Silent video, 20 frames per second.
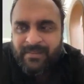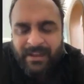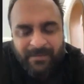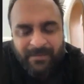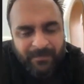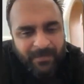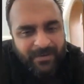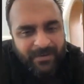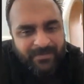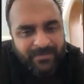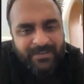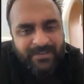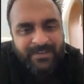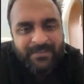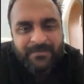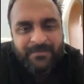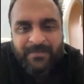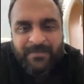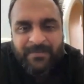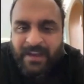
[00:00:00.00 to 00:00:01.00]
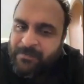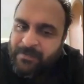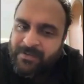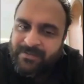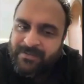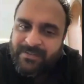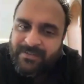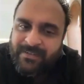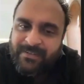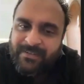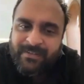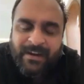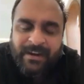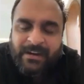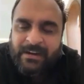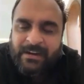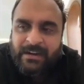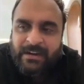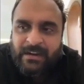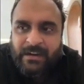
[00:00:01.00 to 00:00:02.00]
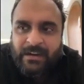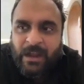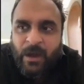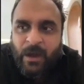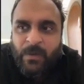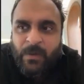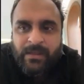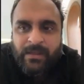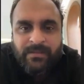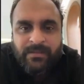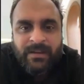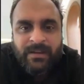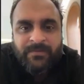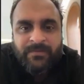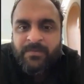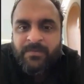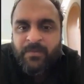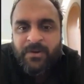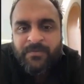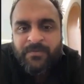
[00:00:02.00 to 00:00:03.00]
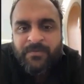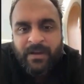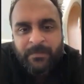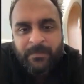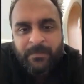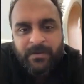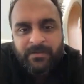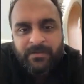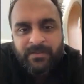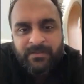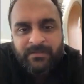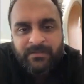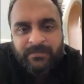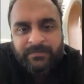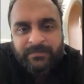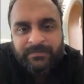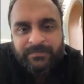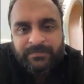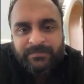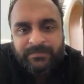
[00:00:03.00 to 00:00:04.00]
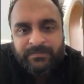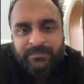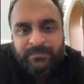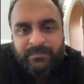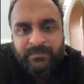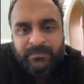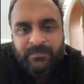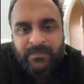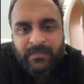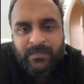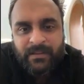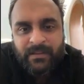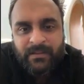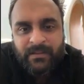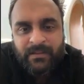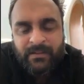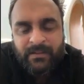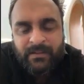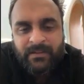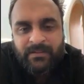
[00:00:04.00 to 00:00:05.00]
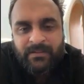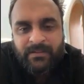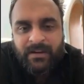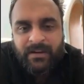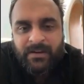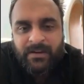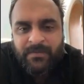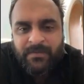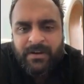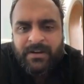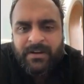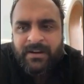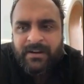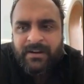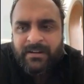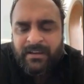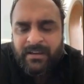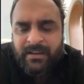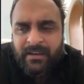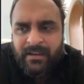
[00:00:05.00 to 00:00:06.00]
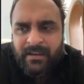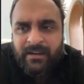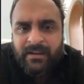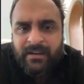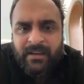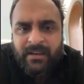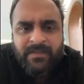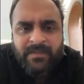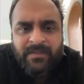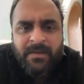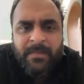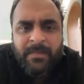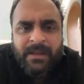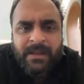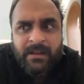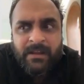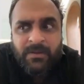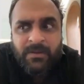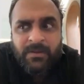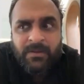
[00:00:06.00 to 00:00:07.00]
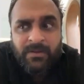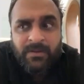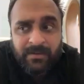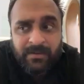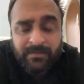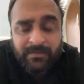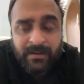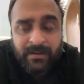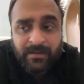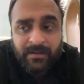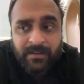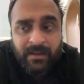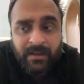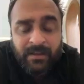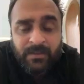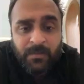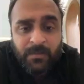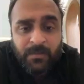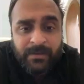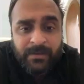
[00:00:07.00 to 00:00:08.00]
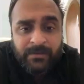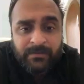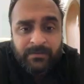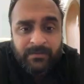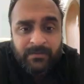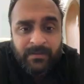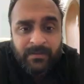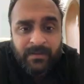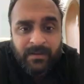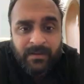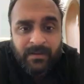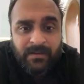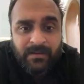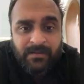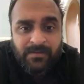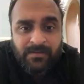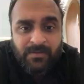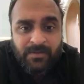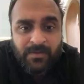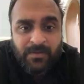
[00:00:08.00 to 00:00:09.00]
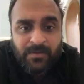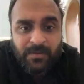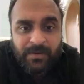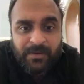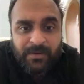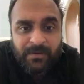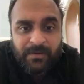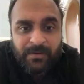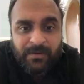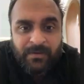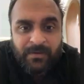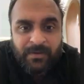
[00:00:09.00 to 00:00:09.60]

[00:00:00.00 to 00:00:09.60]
10%, 5%, right now less than 1.5%. So converted, killed, even the men are not safe there, the Hindu men. So,